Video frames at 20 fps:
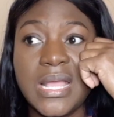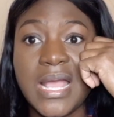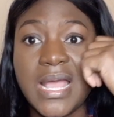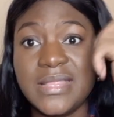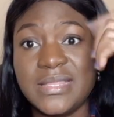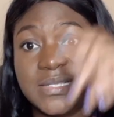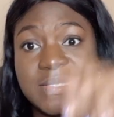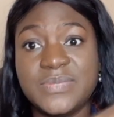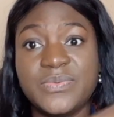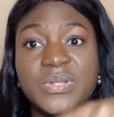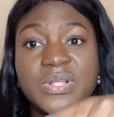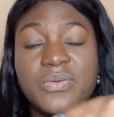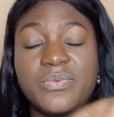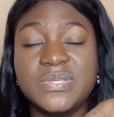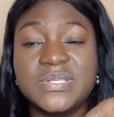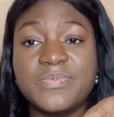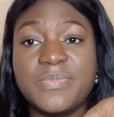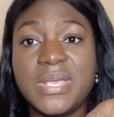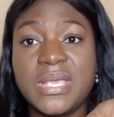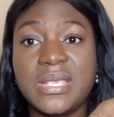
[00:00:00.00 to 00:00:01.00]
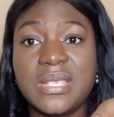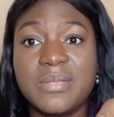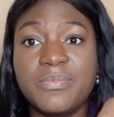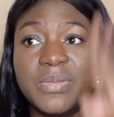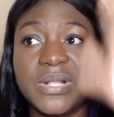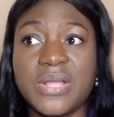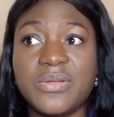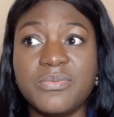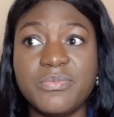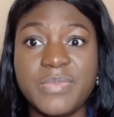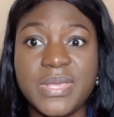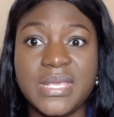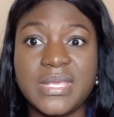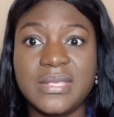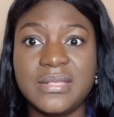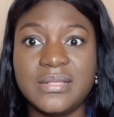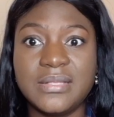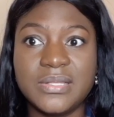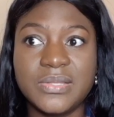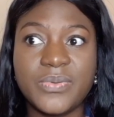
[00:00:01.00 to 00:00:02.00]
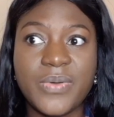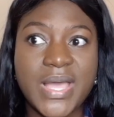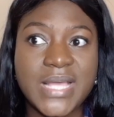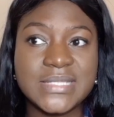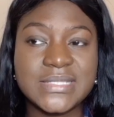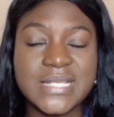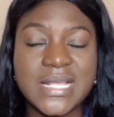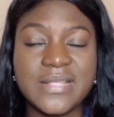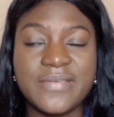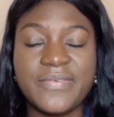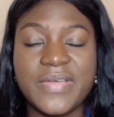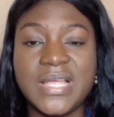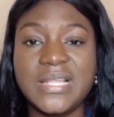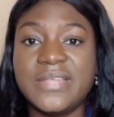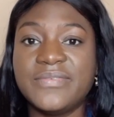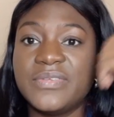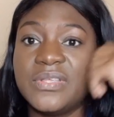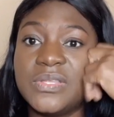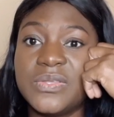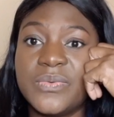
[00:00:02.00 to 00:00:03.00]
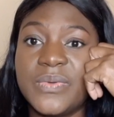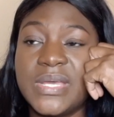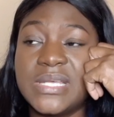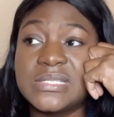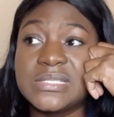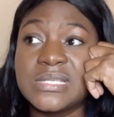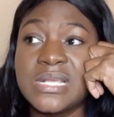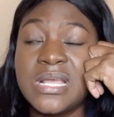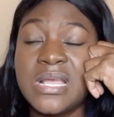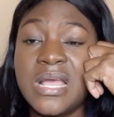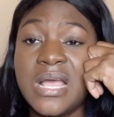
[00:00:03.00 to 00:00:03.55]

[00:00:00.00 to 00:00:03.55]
and this is what I was making, but I would be making twice that if I lived in the US,